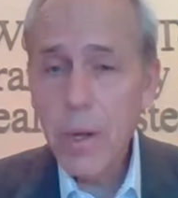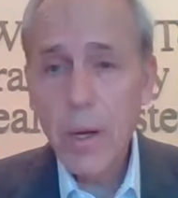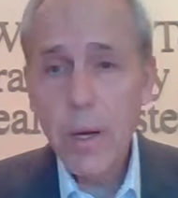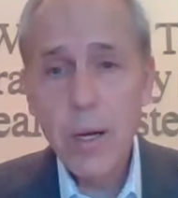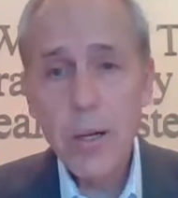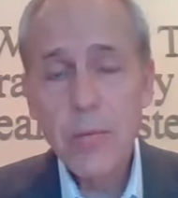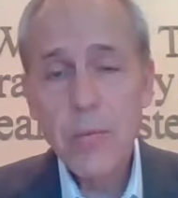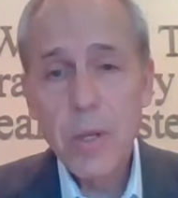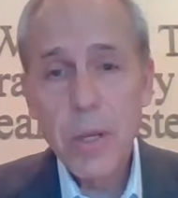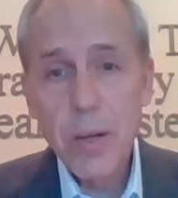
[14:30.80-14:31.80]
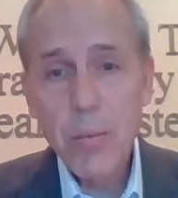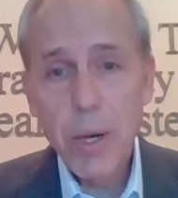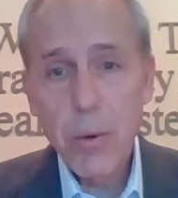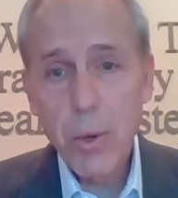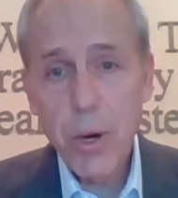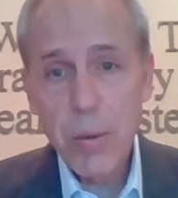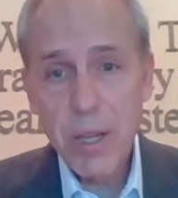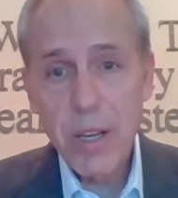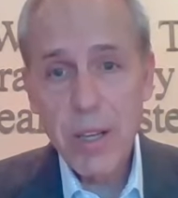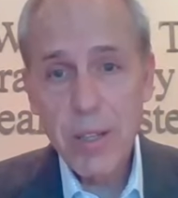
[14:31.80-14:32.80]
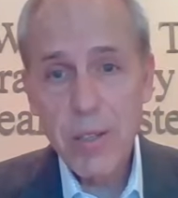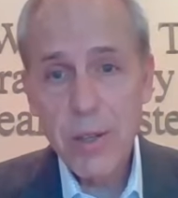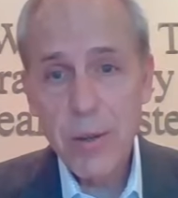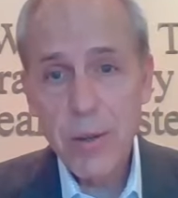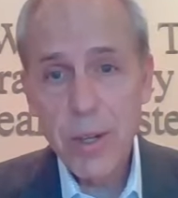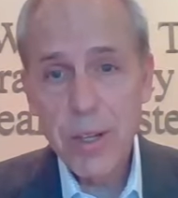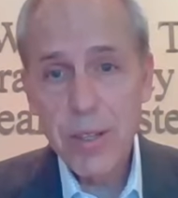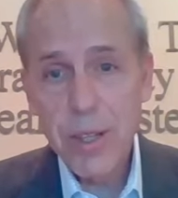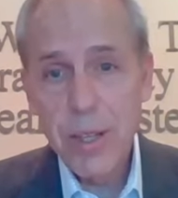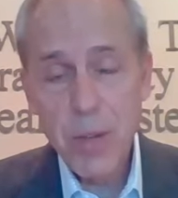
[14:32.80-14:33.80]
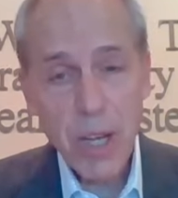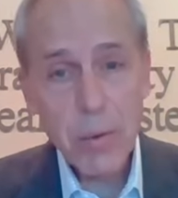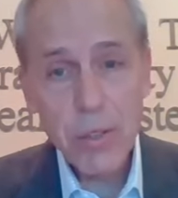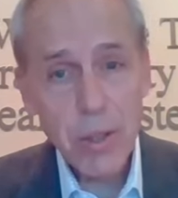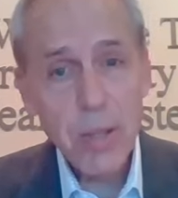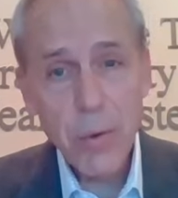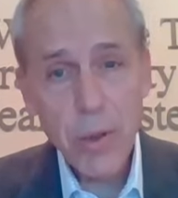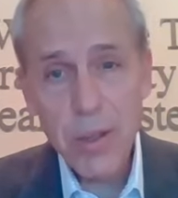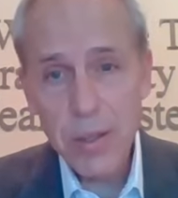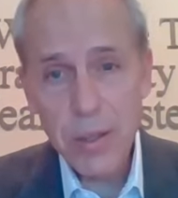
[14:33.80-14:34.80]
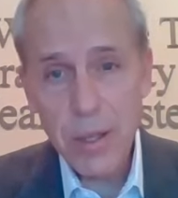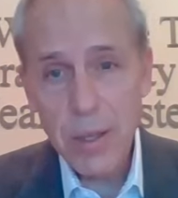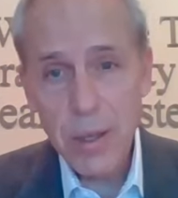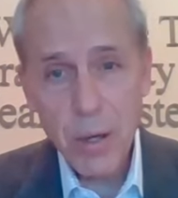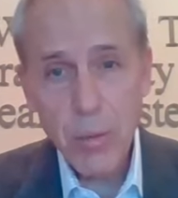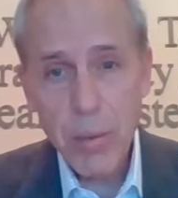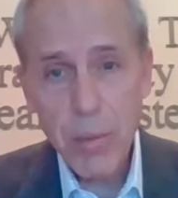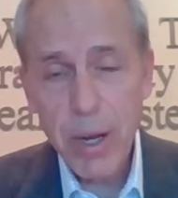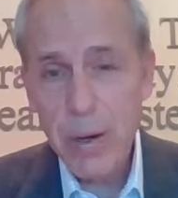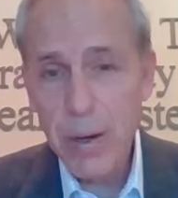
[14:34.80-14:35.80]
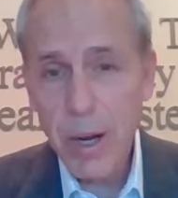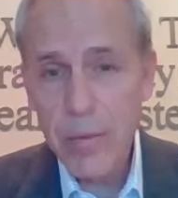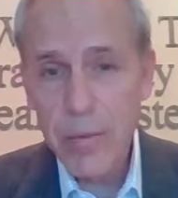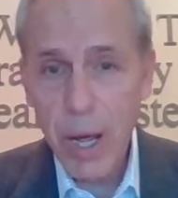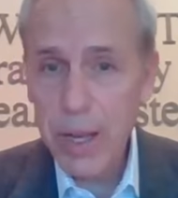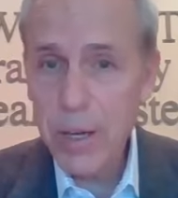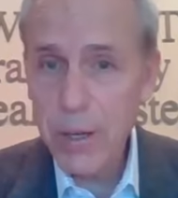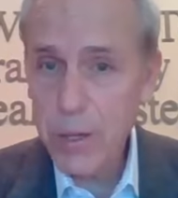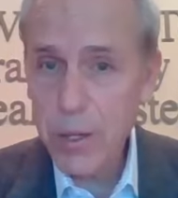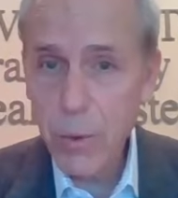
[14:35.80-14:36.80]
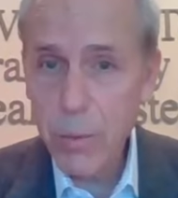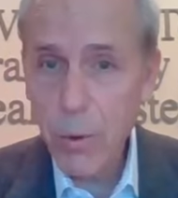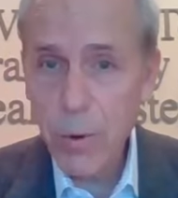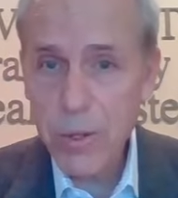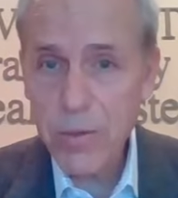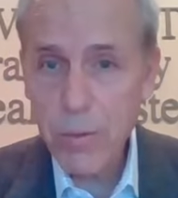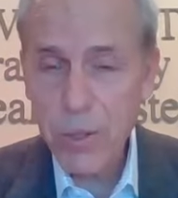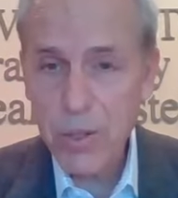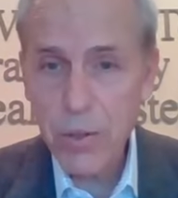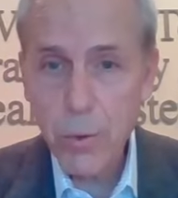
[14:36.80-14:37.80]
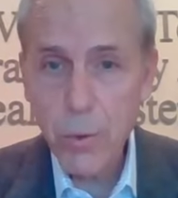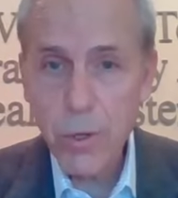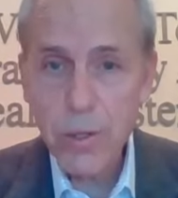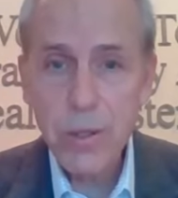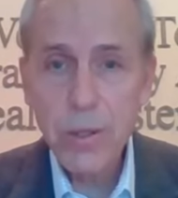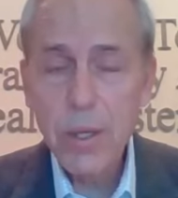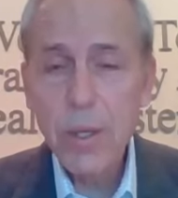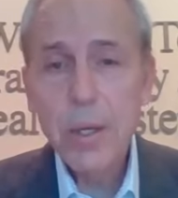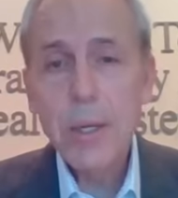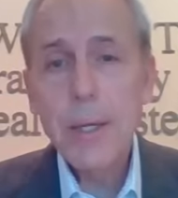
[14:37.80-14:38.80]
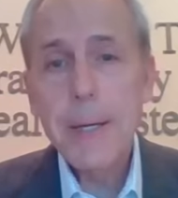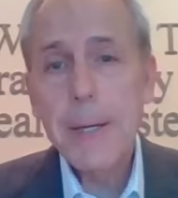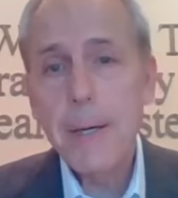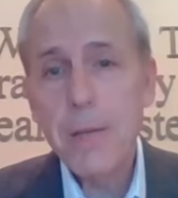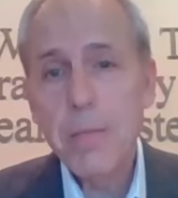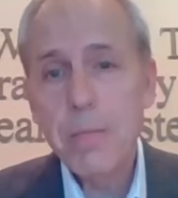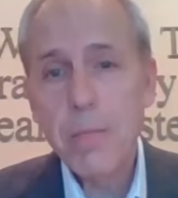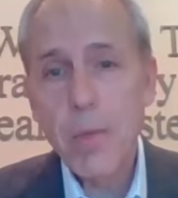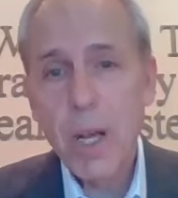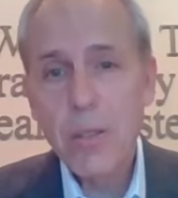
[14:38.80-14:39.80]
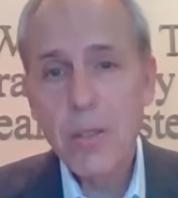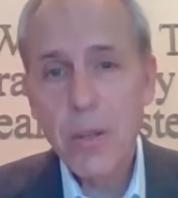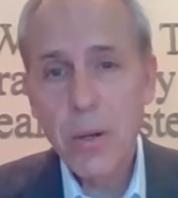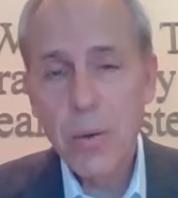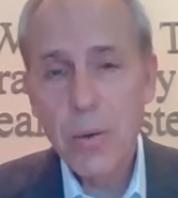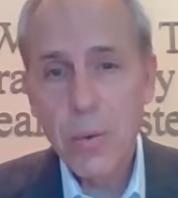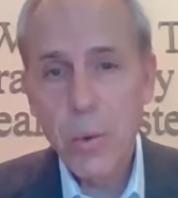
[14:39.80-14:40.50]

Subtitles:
but we are beginning to be able to live with this a little bit better. I hear good reports from the schools, and so